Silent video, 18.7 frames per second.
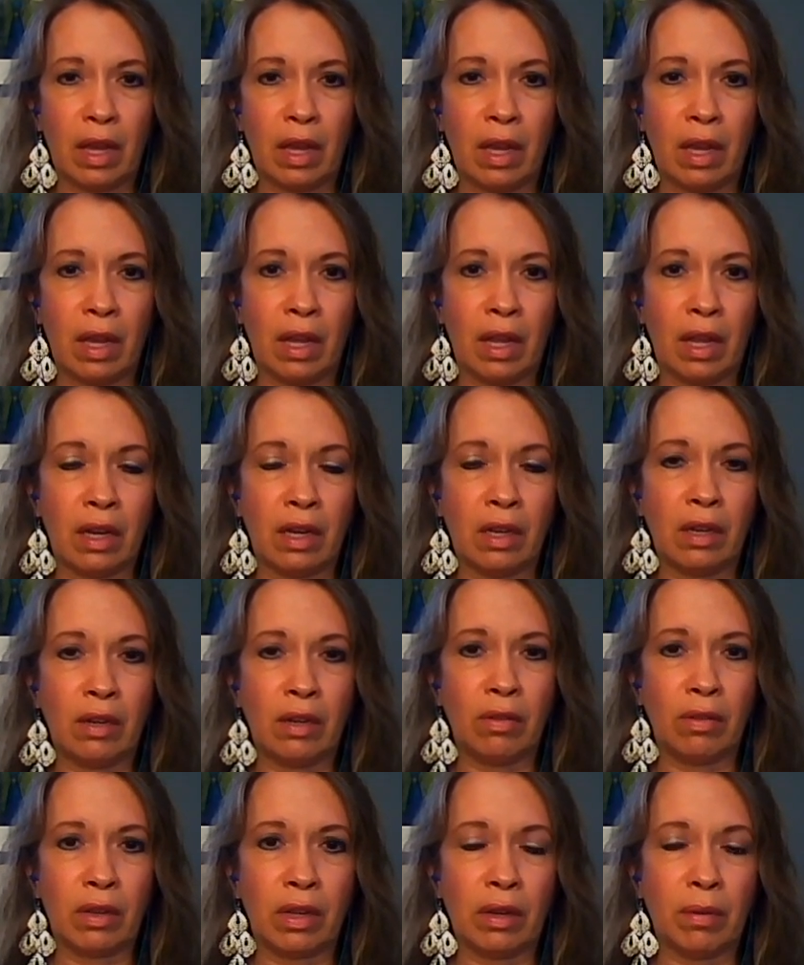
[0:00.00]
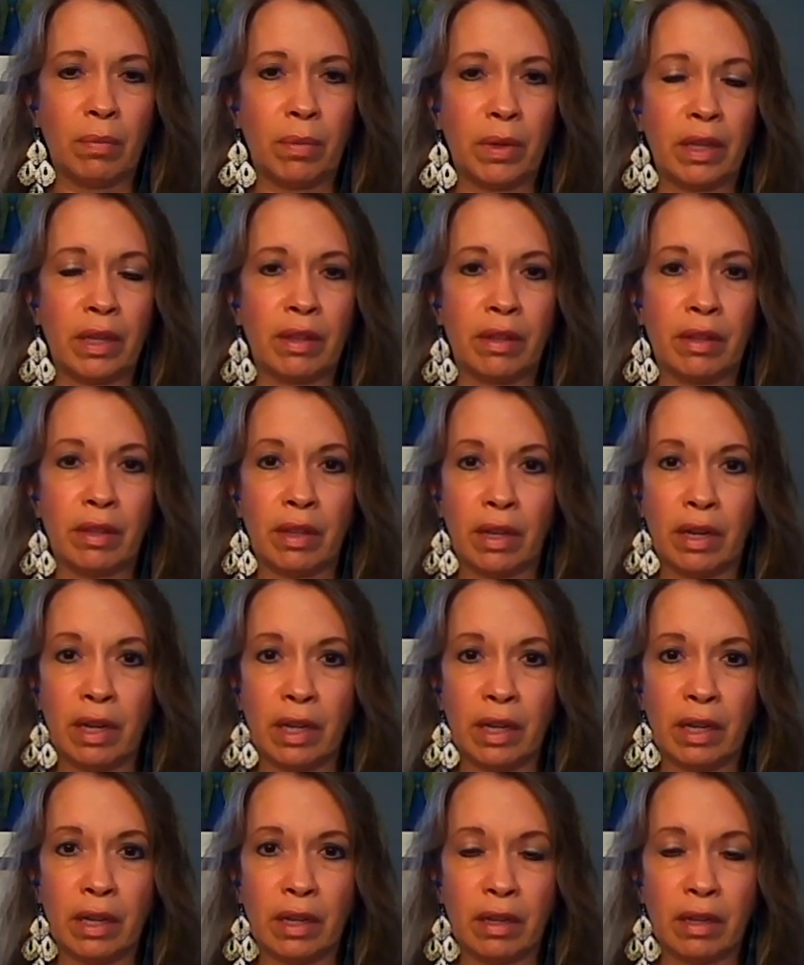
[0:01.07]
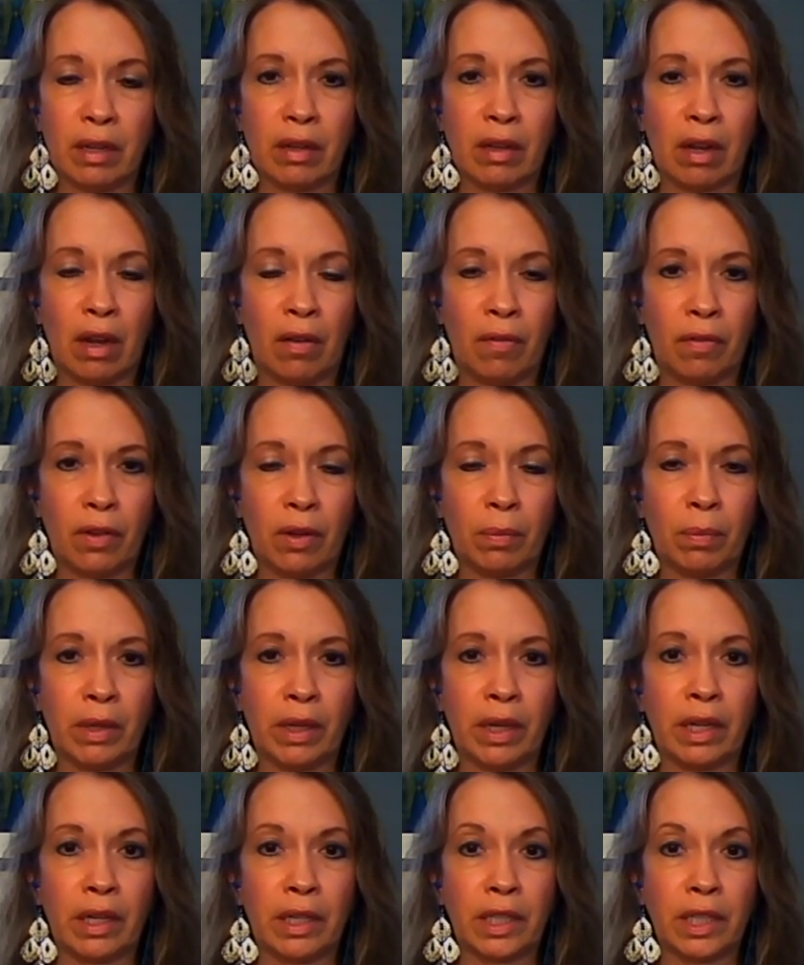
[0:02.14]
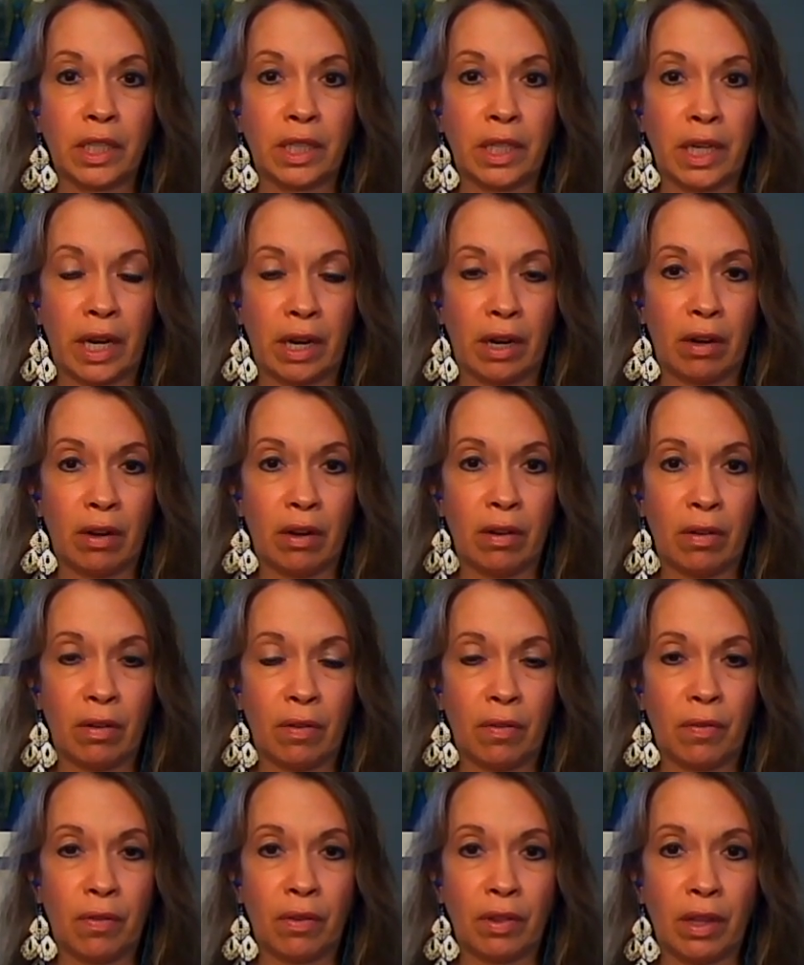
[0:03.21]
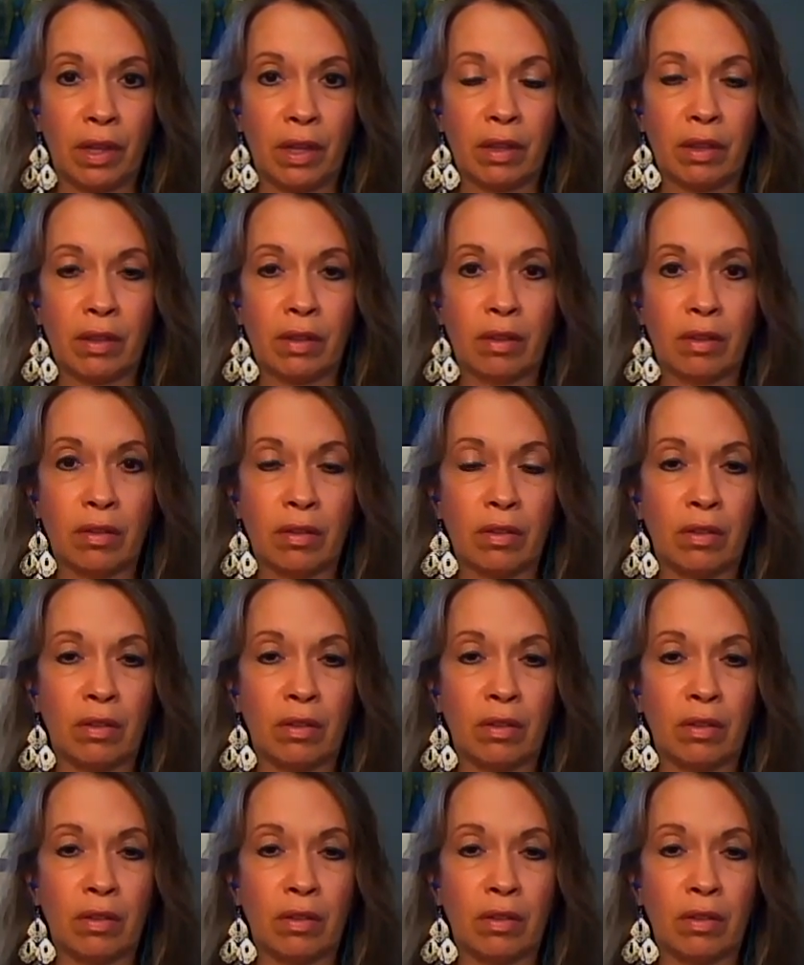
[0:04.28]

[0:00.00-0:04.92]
And you can be sitting comfortably in a chair for this.